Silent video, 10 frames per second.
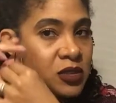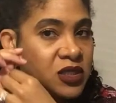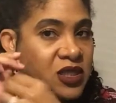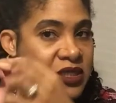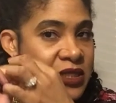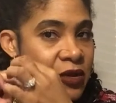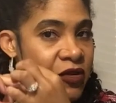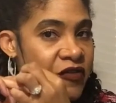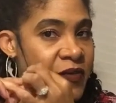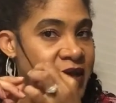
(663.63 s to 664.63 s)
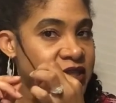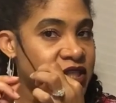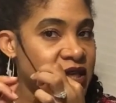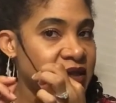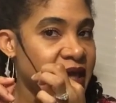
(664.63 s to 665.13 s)
to the center of my
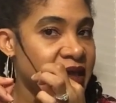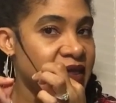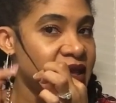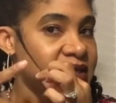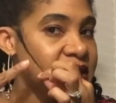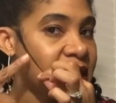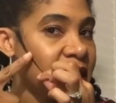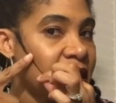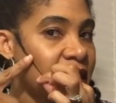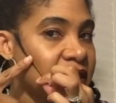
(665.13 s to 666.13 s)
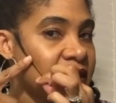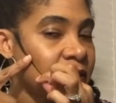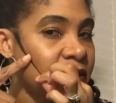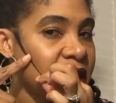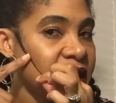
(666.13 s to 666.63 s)
cheek like this, and I cut
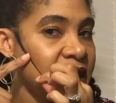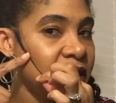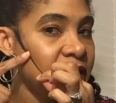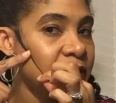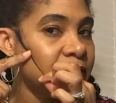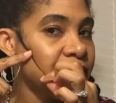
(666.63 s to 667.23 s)
them right here.